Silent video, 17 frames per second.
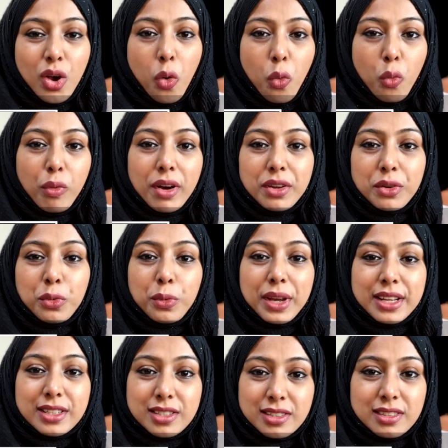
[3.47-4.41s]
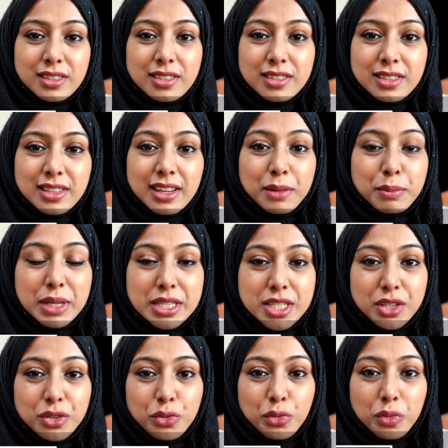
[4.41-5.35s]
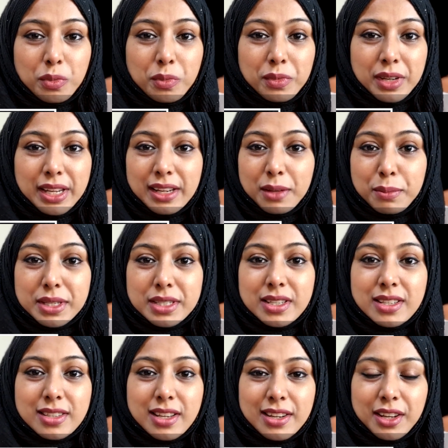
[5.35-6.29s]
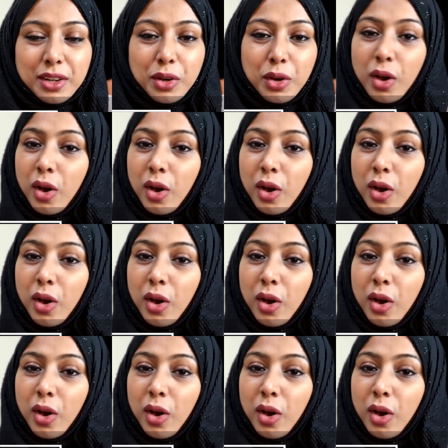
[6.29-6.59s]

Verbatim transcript: one who enters a meeting room in a business setting